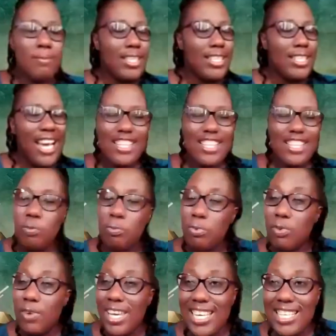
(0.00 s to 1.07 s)
they began to
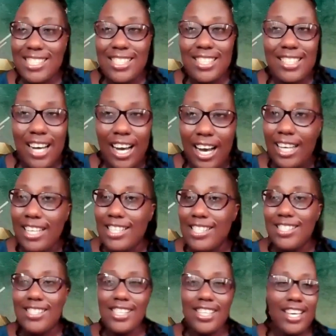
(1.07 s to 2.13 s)
praise God,
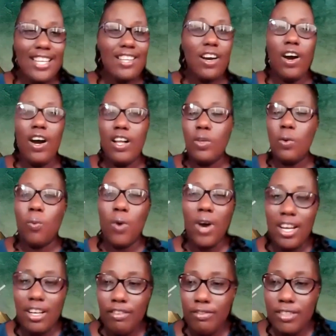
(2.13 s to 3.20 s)
singing all the
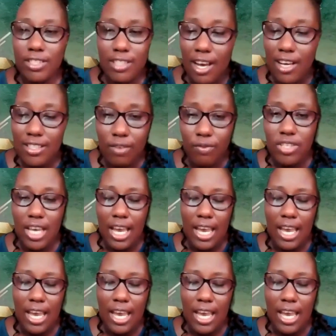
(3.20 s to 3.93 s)
wonderful songs of